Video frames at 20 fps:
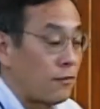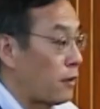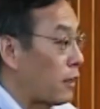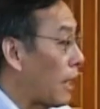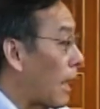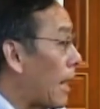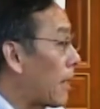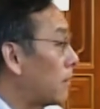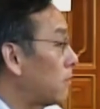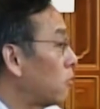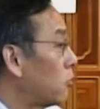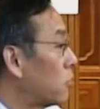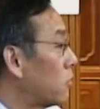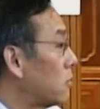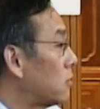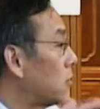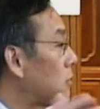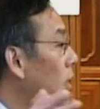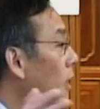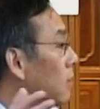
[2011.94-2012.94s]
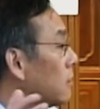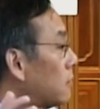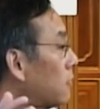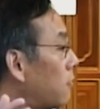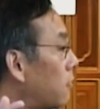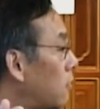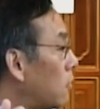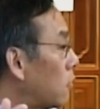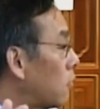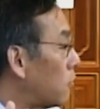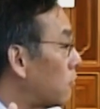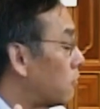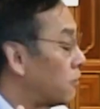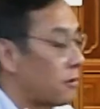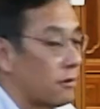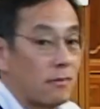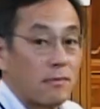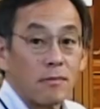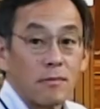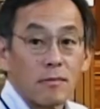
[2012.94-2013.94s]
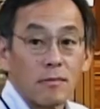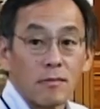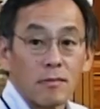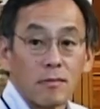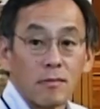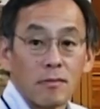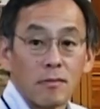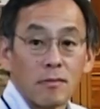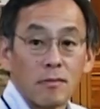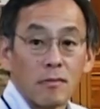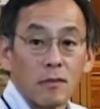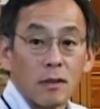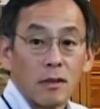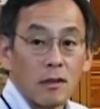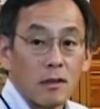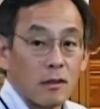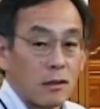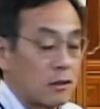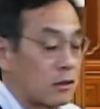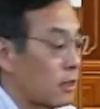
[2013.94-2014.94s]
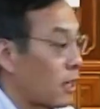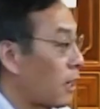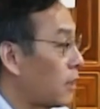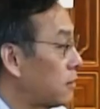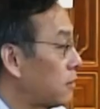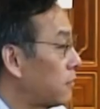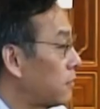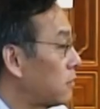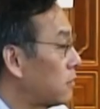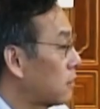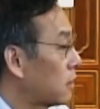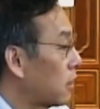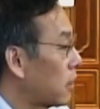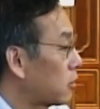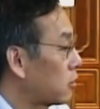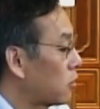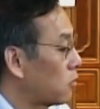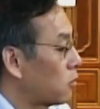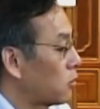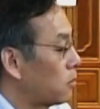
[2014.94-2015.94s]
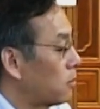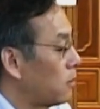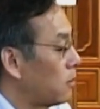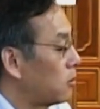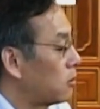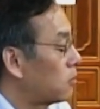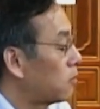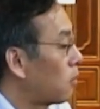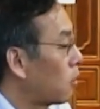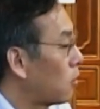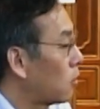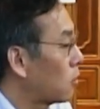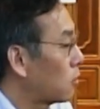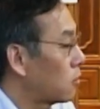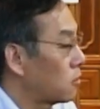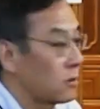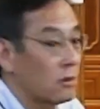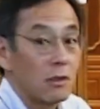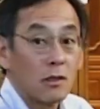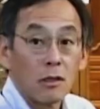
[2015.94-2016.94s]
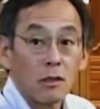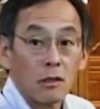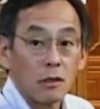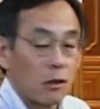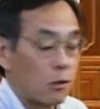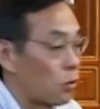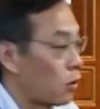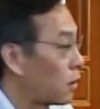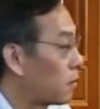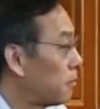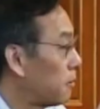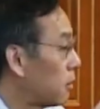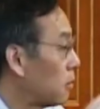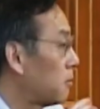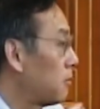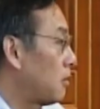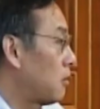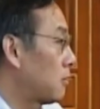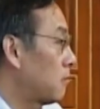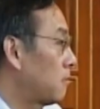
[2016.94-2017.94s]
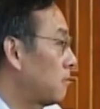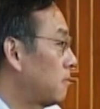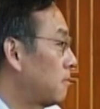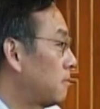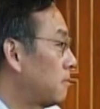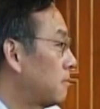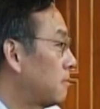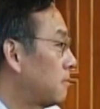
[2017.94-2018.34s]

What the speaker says: If the atom were the size of the Earth, the size of this electron would be smaller than 1 millimeter.